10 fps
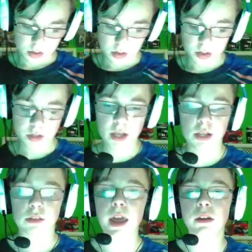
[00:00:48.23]
that
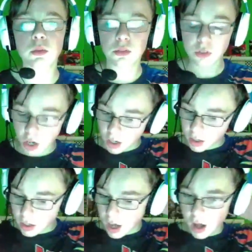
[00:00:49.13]
he's had to
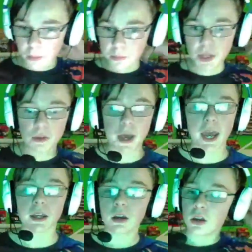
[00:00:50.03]
start in the
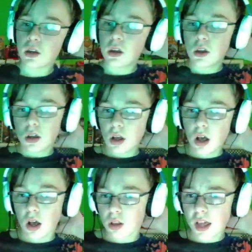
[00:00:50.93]
back.
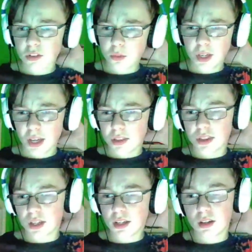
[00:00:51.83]
Last week, I
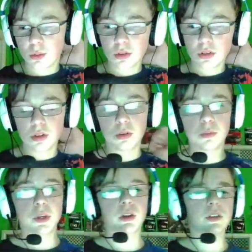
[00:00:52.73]
think it was
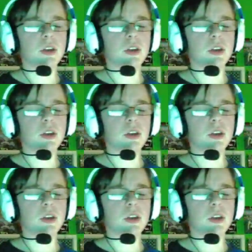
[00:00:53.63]
because he